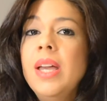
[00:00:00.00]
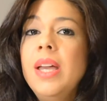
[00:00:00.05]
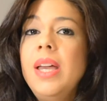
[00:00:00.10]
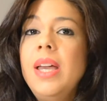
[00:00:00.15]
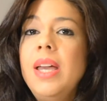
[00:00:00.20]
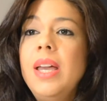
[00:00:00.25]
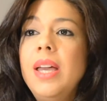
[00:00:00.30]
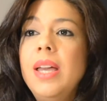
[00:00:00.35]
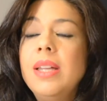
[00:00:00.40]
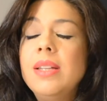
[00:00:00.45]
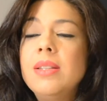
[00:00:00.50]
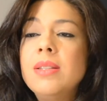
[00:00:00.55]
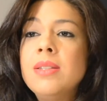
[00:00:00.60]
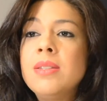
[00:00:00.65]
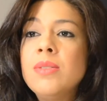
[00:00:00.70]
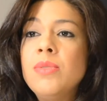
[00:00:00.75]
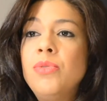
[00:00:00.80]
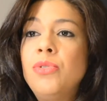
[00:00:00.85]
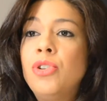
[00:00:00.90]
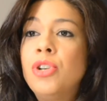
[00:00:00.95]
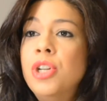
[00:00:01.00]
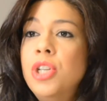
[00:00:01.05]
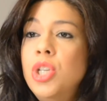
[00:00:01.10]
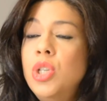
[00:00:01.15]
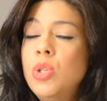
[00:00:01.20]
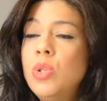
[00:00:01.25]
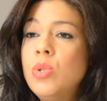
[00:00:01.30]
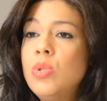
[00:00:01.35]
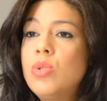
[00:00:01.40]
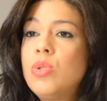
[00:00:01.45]
And for
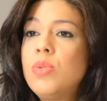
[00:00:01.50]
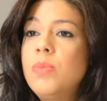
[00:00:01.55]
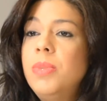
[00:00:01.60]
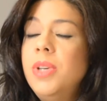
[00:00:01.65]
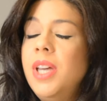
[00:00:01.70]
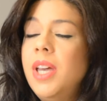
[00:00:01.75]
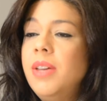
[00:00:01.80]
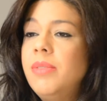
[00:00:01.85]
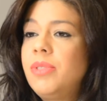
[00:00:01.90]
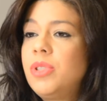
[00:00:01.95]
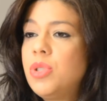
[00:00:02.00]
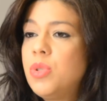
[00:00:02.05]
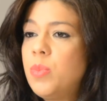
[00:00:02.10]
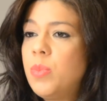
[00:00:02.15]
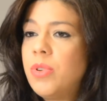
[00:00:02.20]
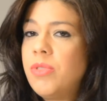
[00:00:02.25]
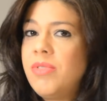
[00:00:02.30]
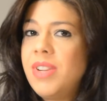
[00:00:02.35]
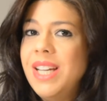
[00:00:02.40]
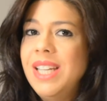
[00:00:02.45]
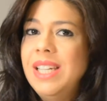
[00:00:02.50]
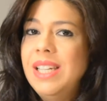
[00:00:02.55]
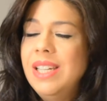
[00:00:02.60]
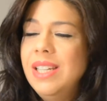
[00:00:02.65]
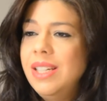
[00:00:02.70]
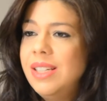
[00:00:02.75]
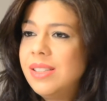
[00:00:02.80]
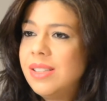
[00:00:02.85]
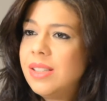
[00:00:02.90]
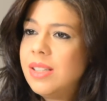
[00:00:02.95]
you to be able to provide
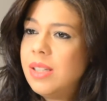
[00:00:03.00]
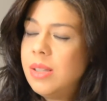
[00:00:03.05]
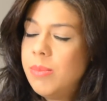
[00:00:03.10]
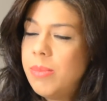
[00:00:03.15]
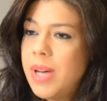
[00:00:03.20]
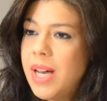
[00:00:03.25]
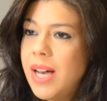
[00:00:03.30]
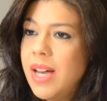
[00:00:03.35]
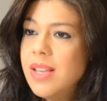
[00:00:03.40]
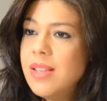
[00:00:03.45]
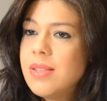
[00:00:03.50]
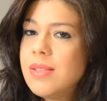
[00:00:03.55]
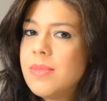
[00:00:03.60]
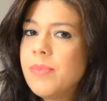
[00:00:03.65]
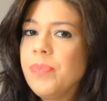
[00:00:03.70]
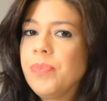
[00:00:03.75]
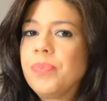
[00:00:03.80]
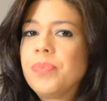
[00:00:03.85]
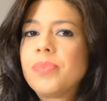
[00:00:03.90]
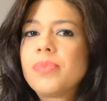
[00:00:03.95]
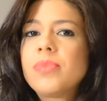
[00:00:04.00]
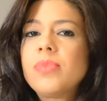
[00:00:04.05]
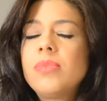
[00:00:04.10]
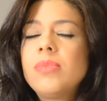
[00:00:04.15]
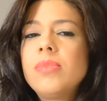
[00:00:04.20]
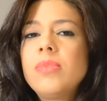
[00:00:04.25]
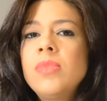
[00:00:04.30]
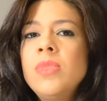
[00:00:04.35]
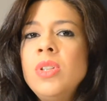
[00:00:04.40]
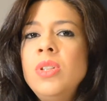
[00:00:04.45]
legal advice,
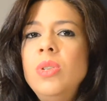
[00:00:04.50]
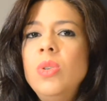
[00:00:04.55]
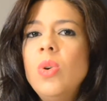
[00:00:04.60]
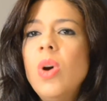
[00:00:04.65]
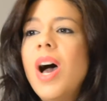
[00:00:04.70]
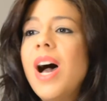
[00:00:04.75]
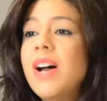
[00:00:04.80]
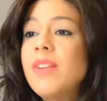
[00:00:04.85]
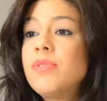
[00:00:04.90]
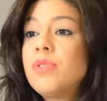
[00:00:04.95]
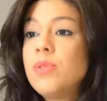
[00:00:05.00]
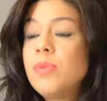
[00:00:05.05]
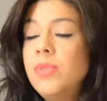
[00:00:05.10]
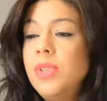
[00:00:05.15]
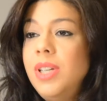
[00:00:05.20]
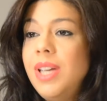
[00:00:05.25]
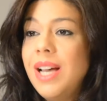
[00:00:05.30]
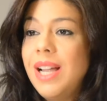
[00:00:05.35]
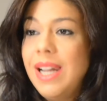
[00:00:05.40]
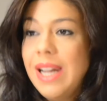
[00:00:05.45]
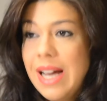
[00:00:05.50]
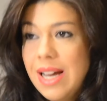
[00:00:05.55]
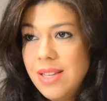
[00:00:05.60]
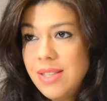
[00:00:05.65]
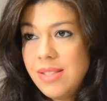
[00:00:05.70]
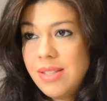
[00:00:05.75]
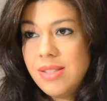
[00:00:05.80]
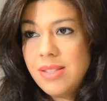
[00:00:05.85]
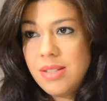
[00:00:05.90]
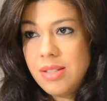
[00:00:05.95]
you have to be a
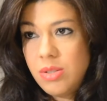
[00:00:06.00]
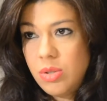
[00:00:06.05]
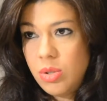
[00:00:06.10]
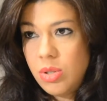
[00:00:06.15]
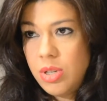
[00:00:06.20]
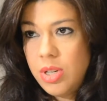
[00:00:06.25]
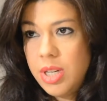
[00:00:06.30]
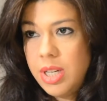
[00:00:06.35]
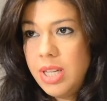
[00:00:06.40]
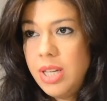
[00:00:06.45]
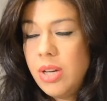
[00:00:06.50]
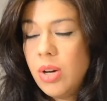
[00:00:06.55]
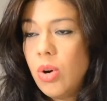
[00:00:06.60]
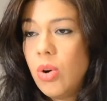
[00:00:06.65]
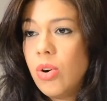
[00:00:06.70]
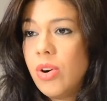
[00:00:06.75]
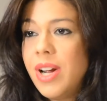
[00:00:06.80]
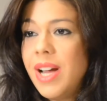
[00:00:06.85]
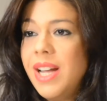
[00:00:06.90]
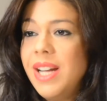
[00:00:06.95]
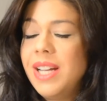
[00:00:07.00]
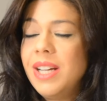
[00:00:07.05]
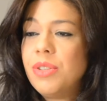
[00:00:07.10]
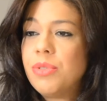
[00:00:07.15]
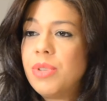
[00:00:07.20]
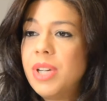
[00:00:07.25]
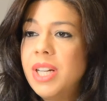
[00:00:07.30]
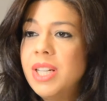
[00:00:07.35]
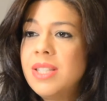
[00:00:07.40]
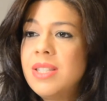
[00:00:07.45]
licensed attorney or an
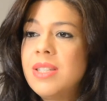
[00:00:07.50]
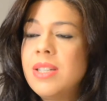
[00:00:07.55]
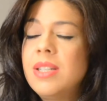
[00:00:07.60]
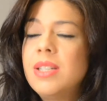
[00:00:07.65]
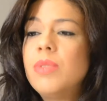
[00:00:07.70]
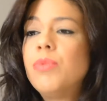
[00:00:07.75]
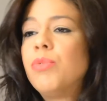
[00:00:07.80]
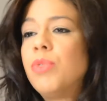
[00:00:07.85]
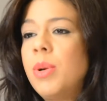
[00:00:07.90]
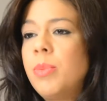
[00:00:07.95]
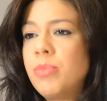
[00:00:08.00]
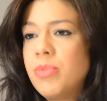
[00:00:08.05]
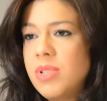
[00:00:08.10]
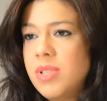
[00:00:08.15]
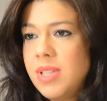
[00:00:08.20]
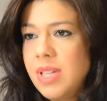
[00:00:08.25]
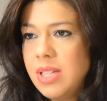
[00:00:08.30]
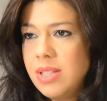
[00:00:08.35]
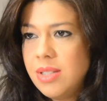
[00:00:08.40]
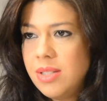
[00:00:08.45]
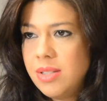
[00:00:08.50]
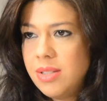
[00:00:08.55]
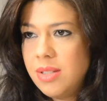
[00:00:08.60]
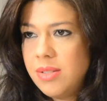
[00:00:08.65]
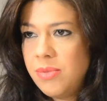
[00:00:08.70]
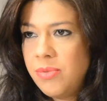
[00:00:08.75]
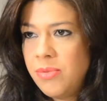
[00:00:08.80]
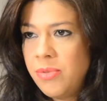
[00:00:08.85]
accredited representative.